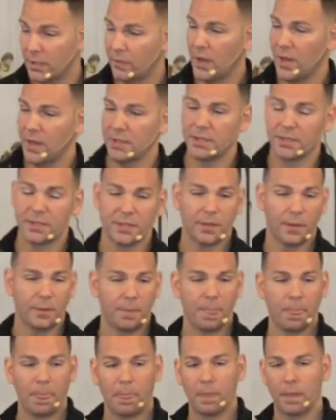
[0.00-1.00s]
us,
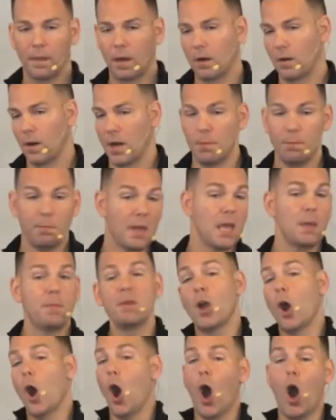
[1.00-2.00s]
all right,
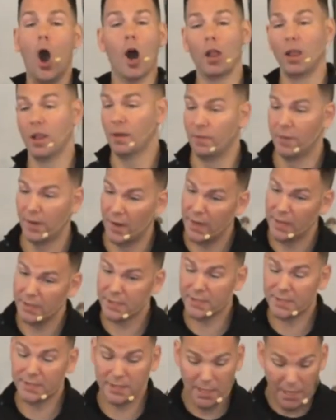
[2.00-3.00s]
maybe all of
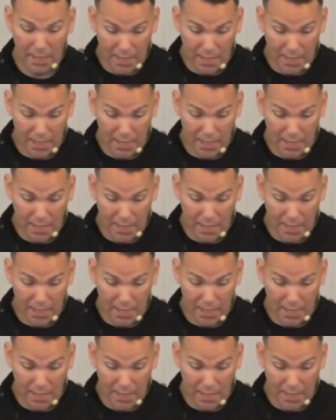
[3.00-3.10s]
us,